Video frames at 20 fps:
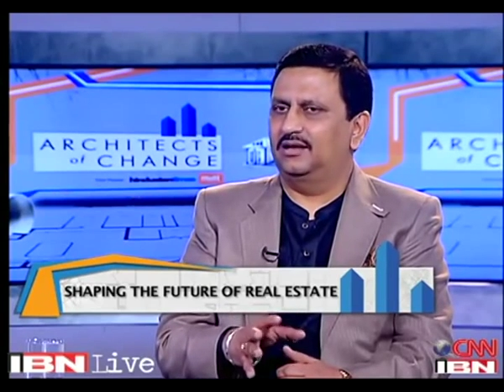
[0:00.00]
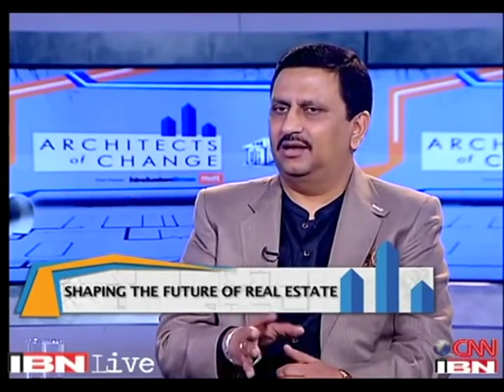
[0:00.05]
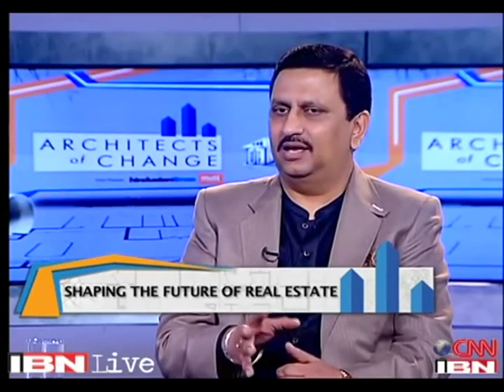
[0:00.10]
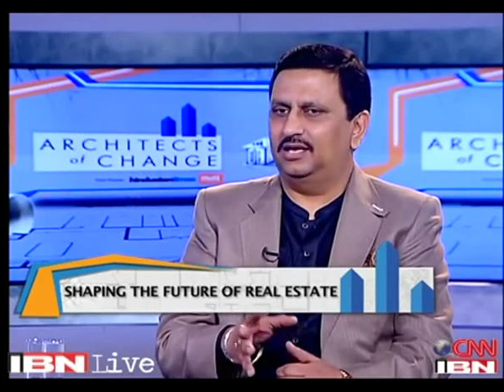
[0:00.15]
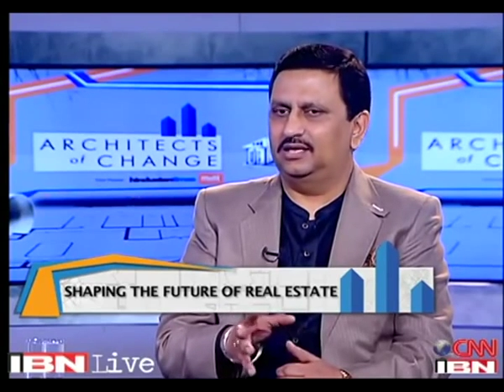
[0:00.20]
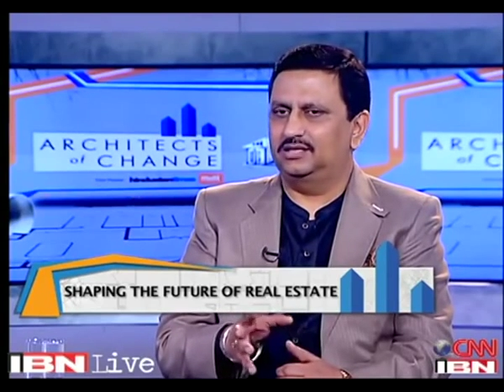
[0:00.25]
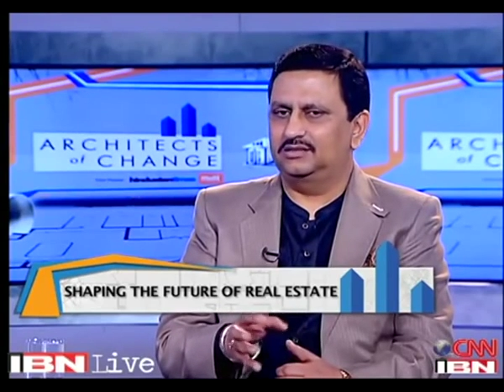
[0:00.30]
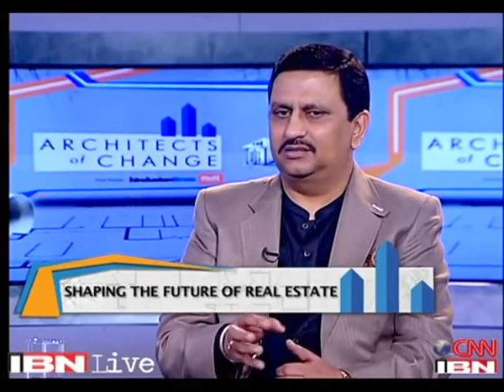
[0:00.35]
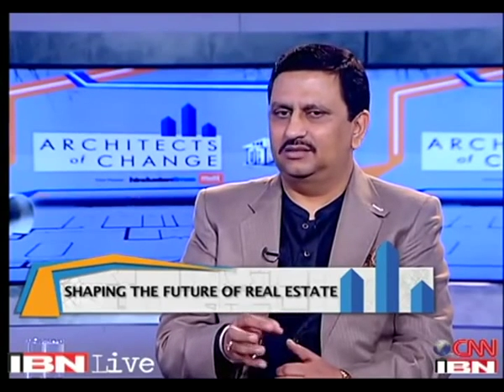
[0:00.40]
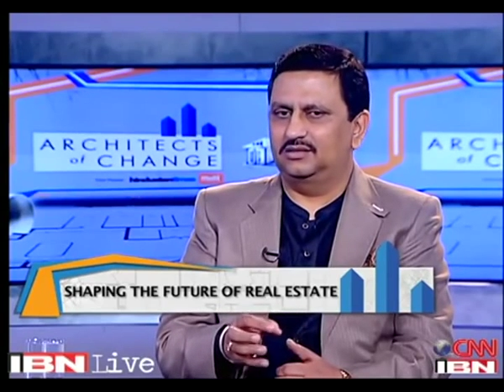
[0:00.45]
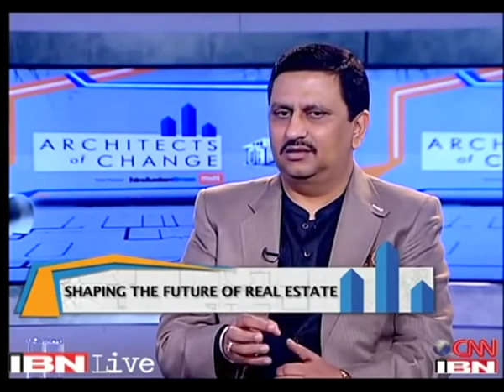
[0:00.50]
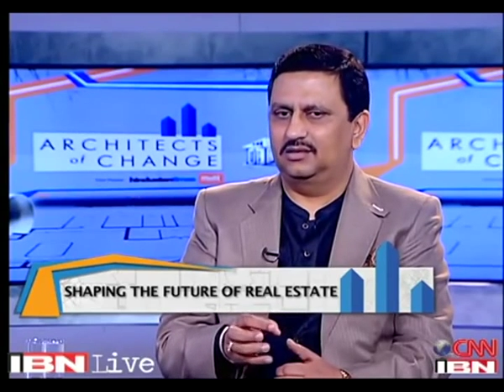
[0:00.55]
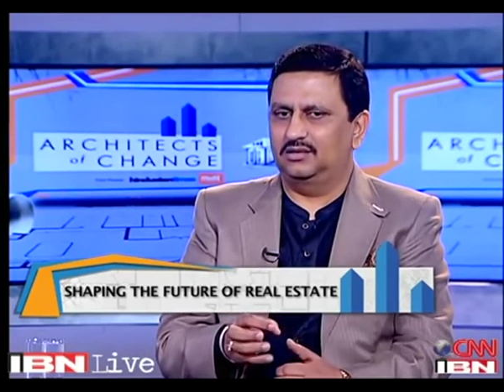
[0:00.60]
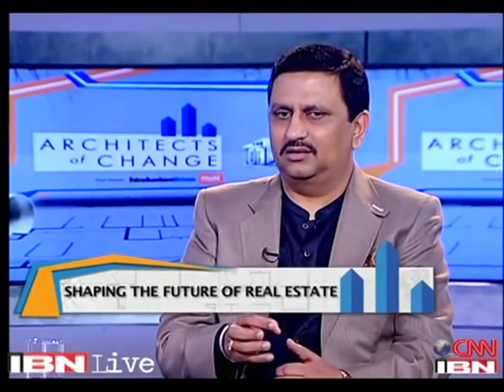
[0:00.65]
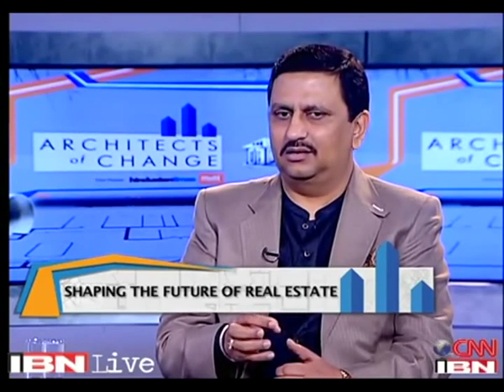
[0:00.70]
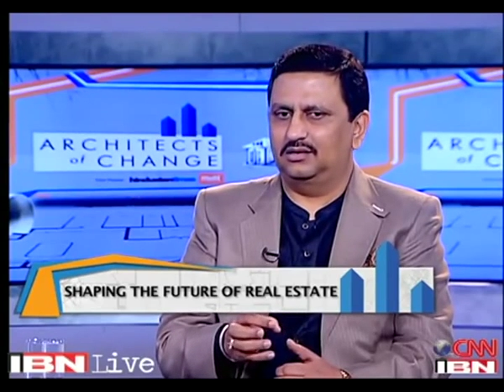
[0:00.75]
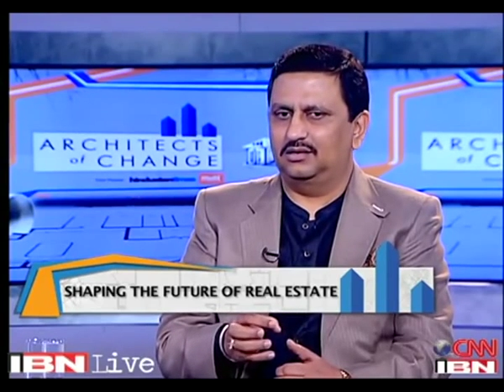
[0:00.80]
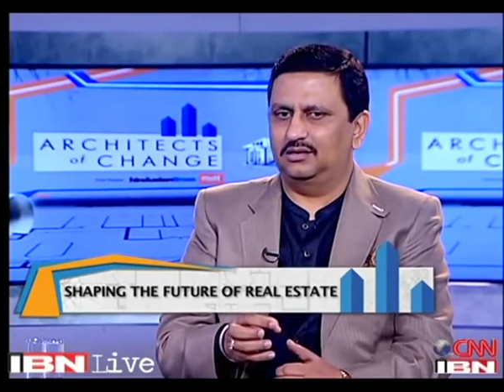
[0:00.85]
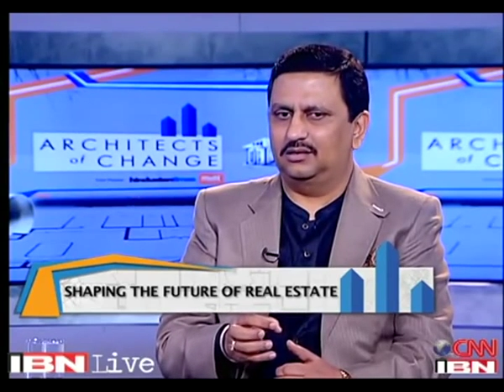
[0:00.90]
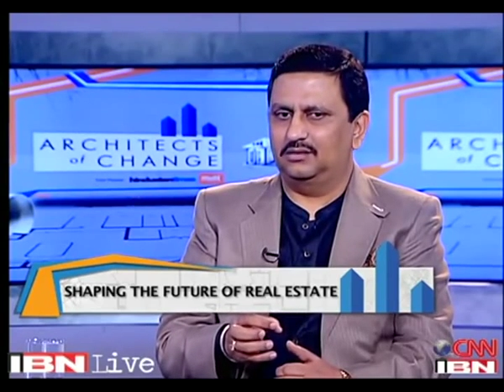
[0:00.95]
and
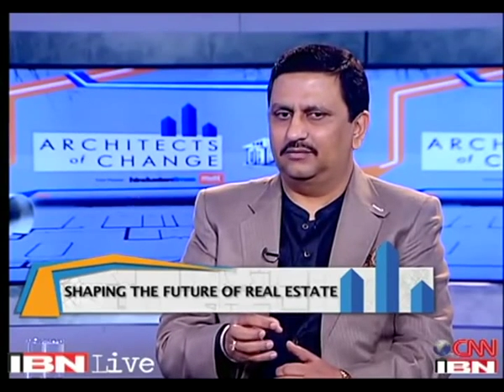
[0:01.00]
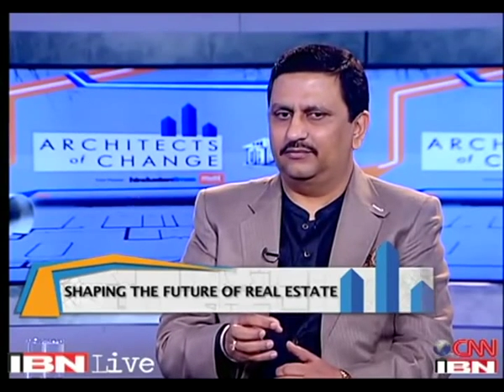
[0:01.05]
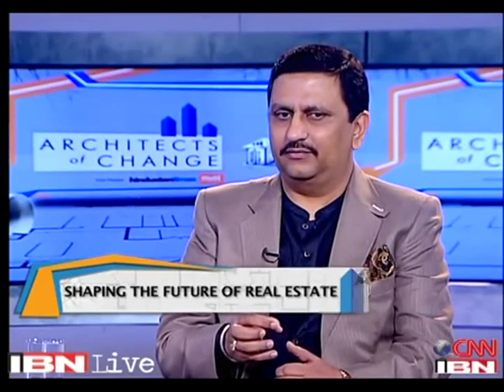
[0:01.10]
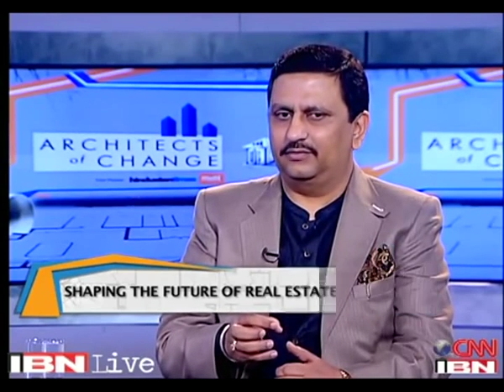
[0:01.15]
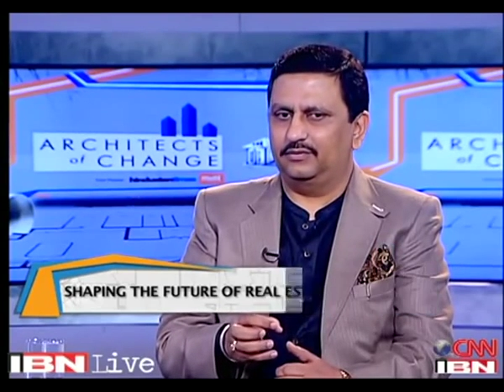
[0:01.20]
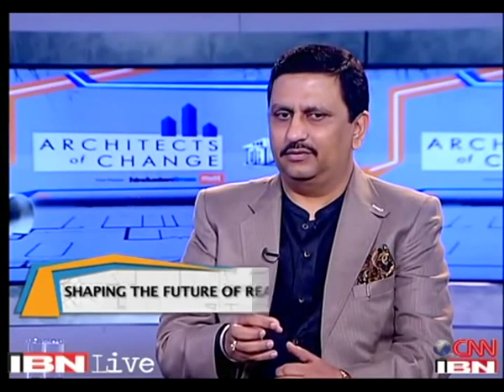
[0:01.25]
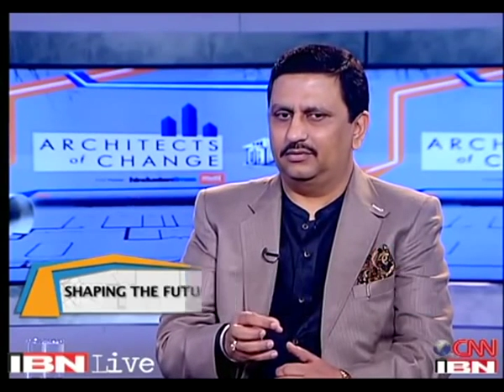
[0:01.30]
the